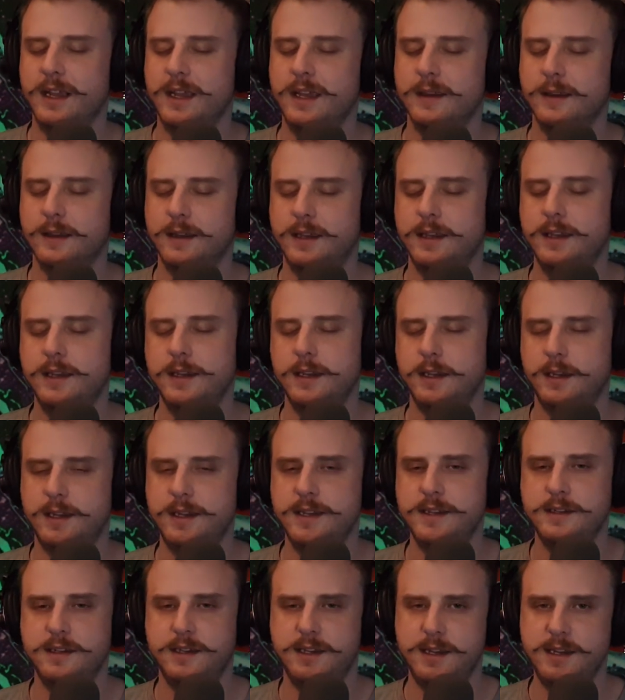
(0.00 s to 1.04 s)

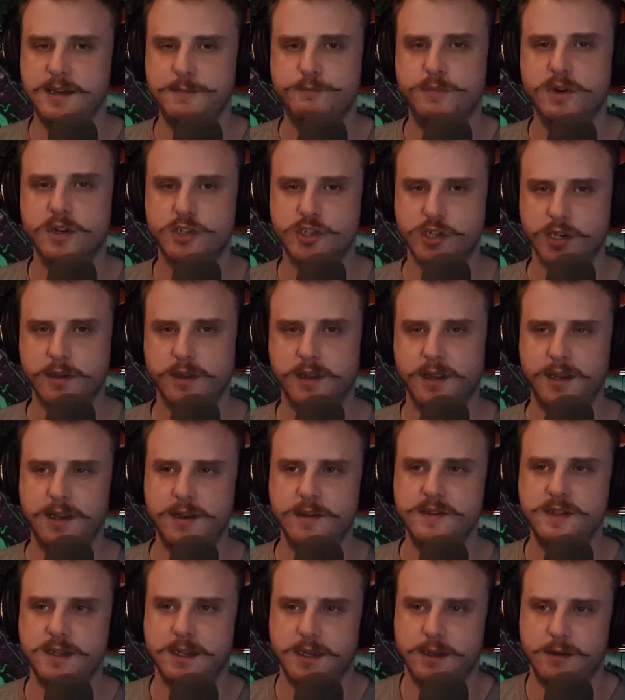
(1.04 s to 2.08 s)
He butchered
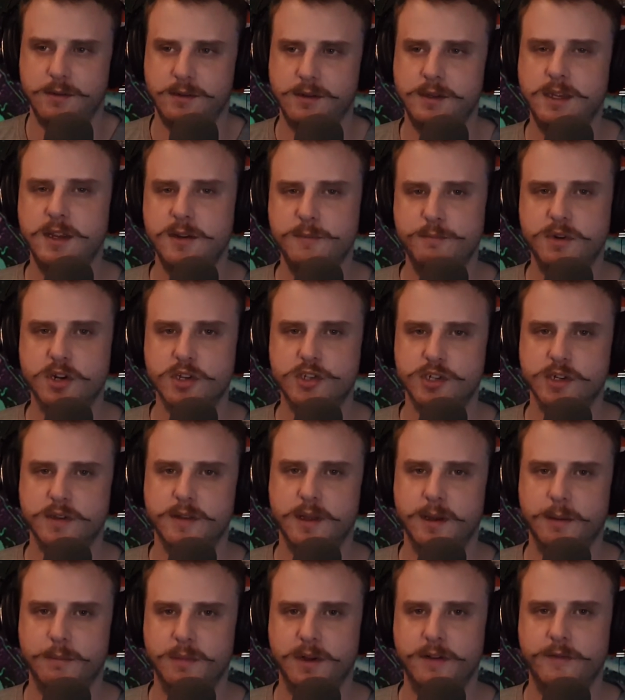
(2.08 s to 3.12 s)

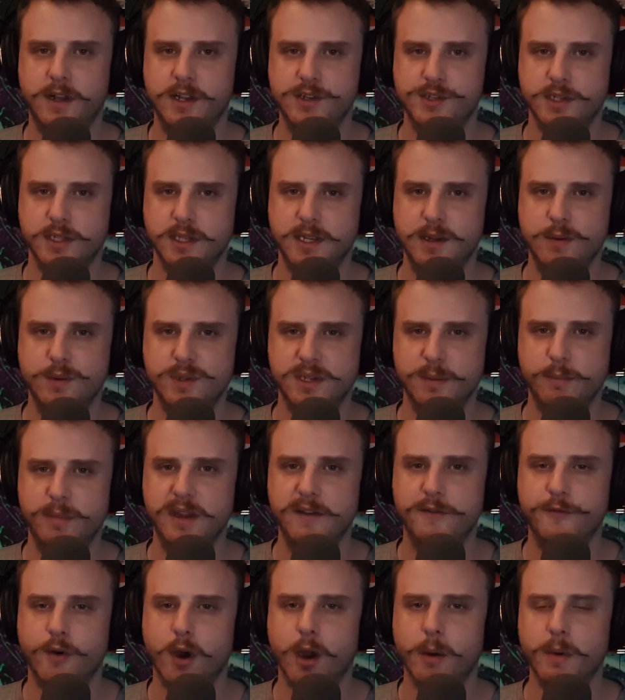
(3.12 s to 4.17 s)
them eventually. He
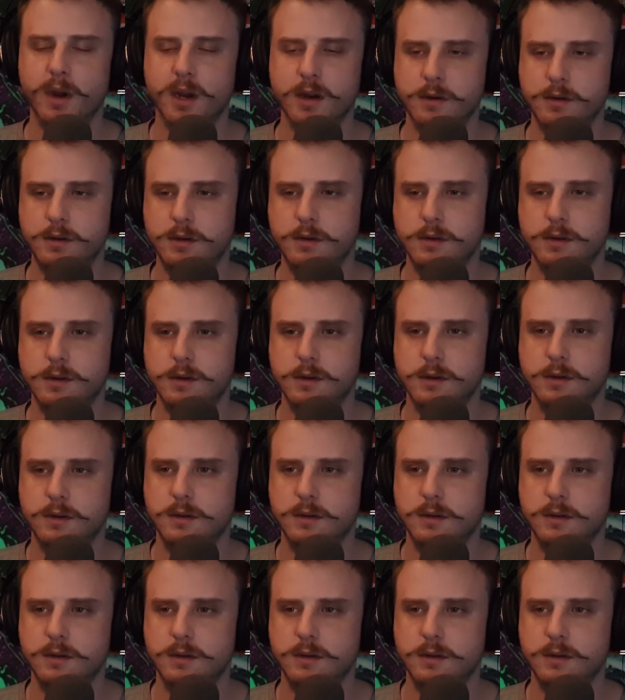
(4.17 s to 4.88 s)
was a beef farmer.